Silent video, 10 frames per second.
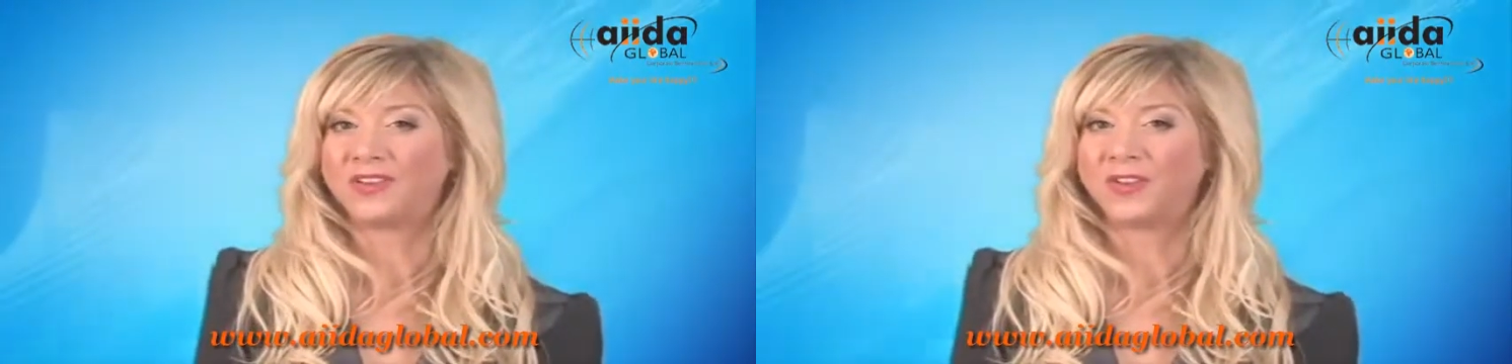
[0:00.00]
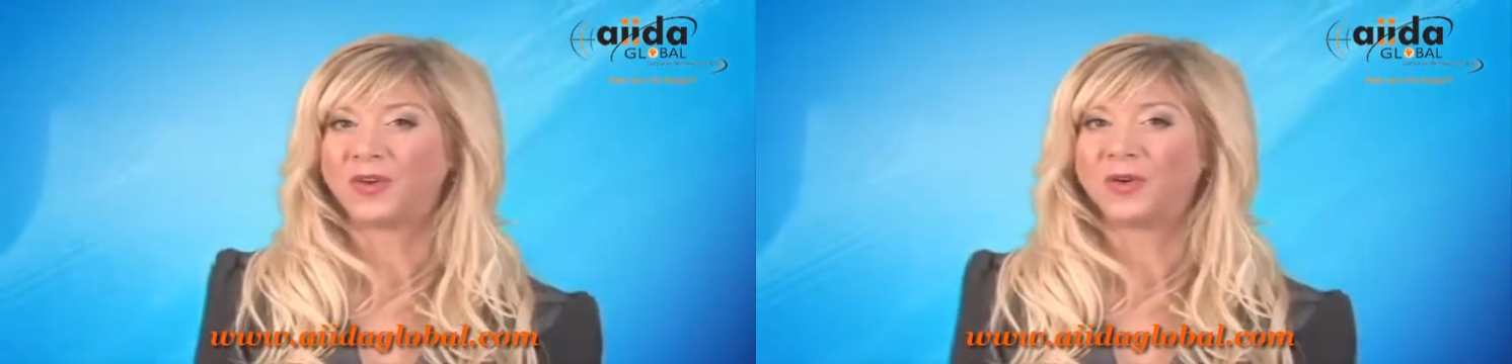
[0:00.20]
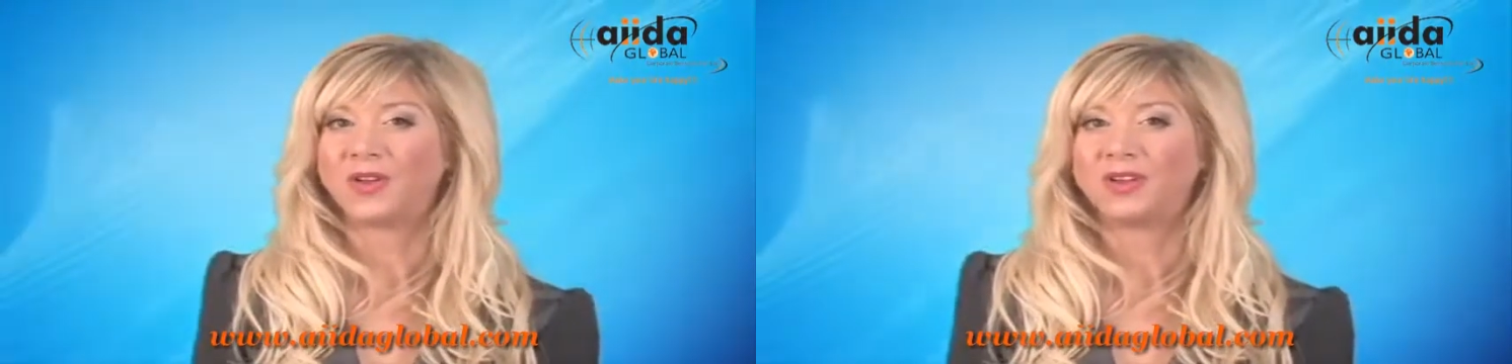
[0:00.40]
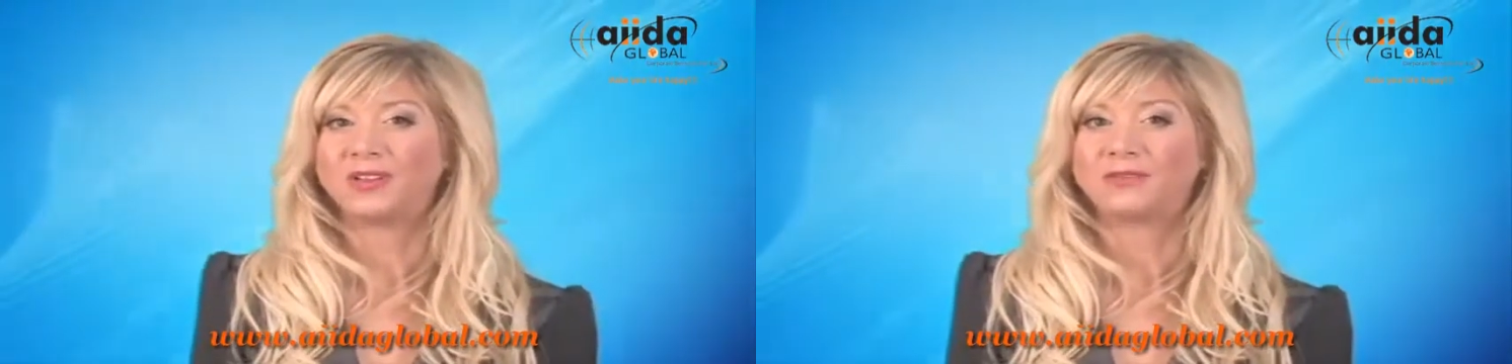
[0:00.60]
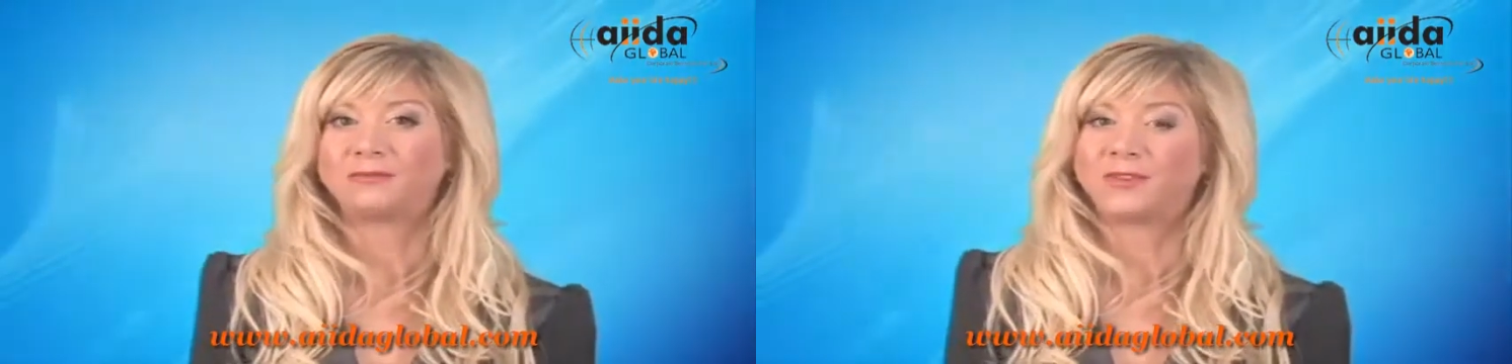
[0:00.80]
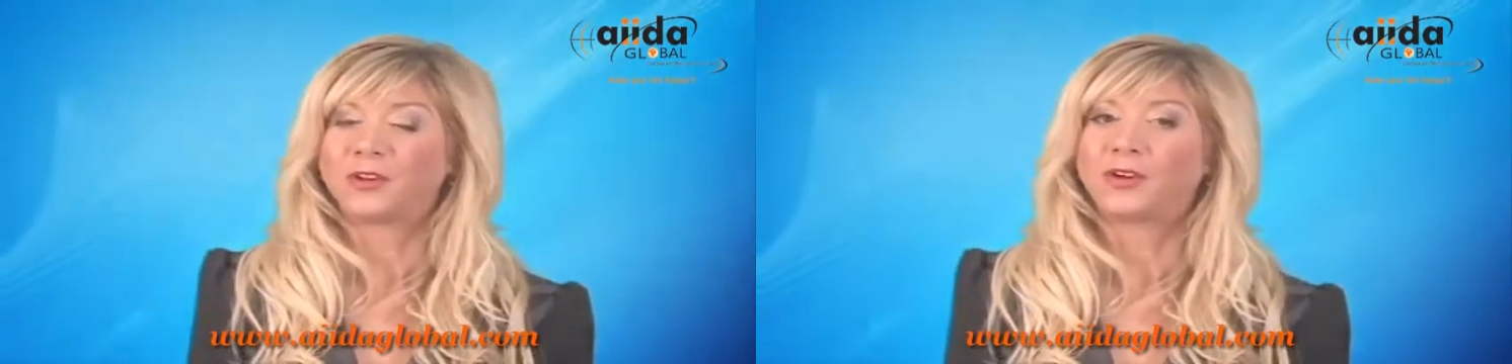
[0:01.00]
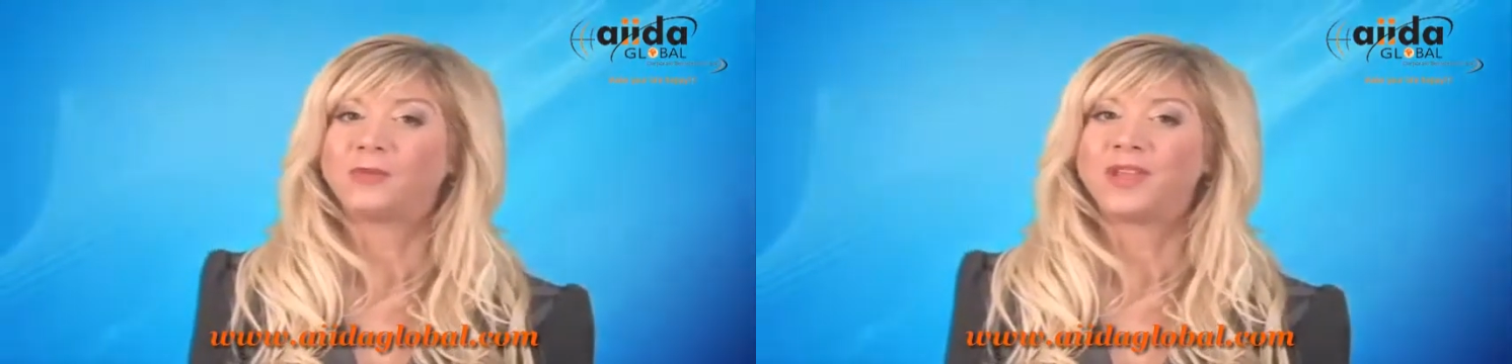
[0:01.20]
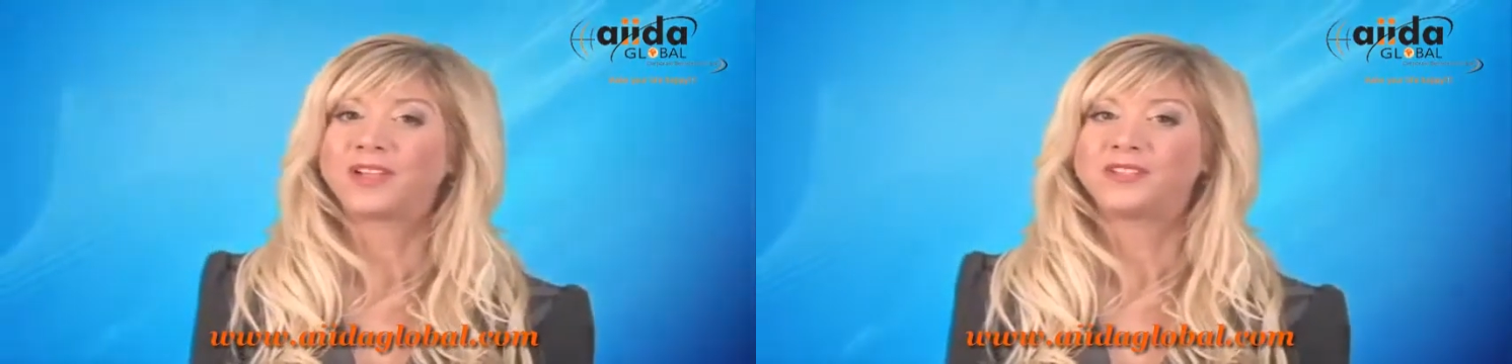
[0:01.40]
to. There could
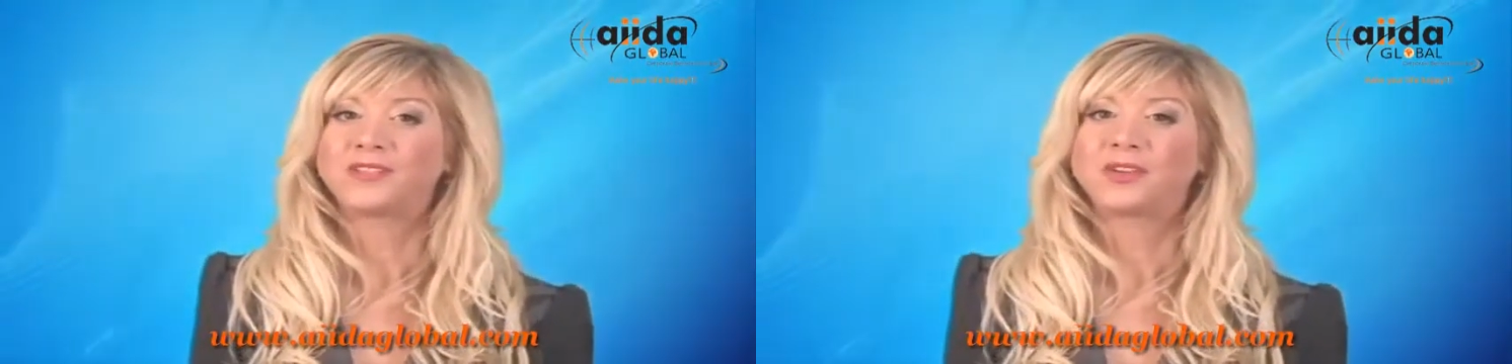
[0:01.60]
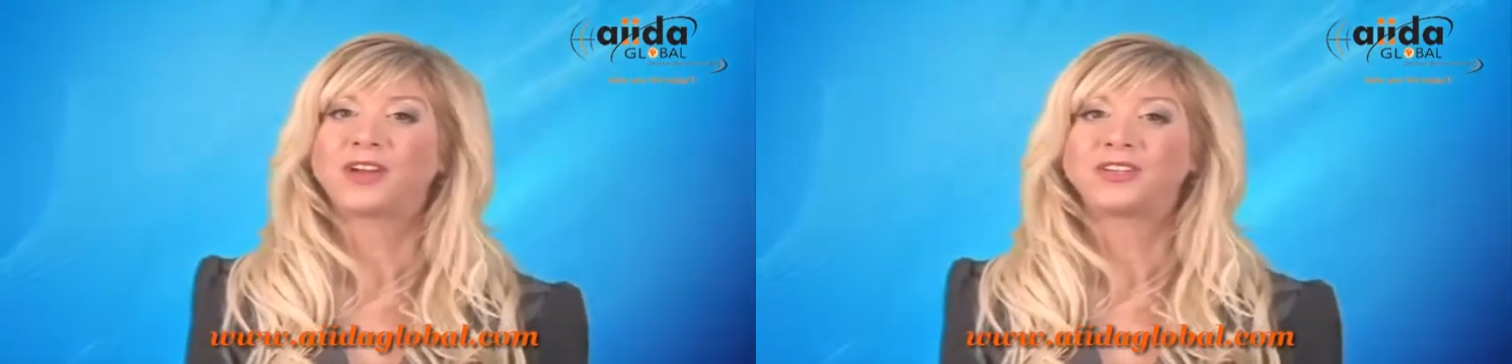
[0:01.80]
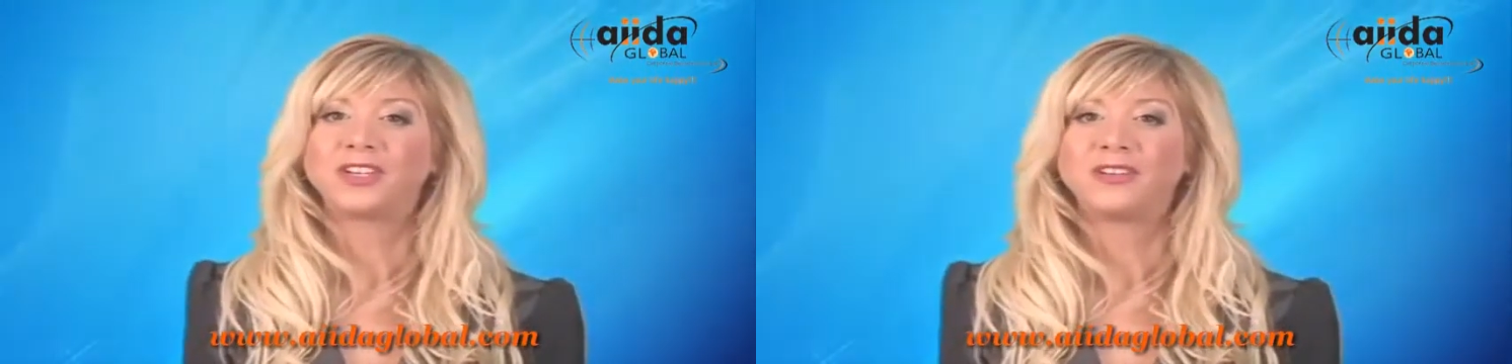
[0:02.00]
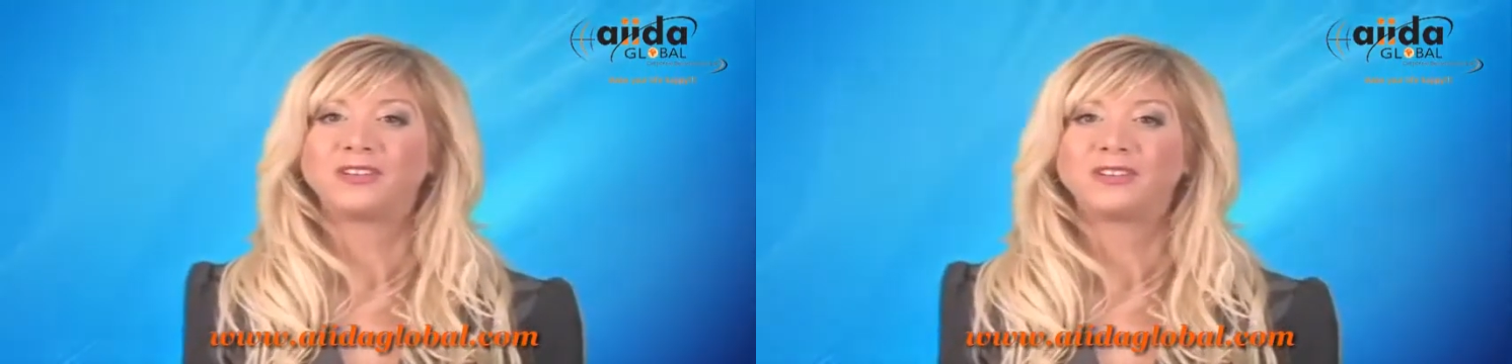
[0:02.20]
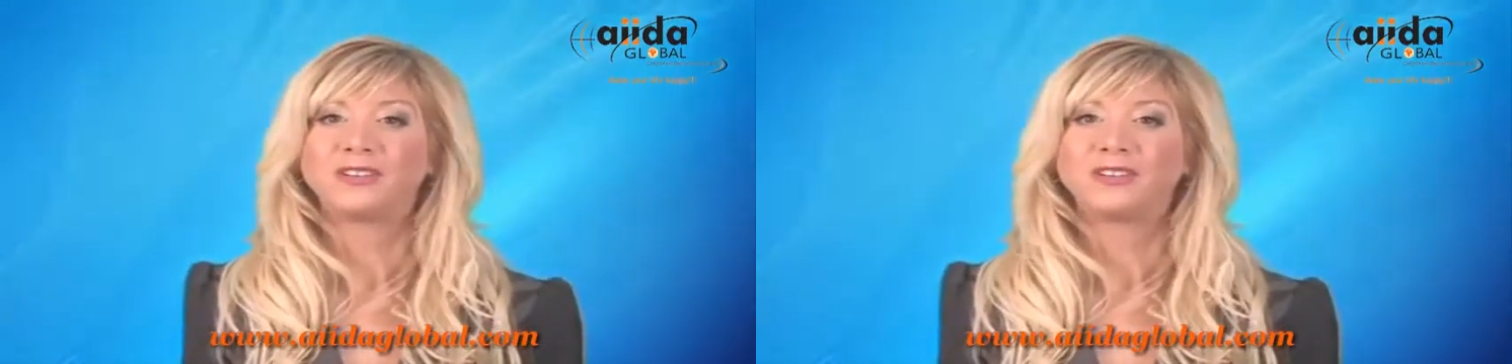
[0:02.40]
be construction.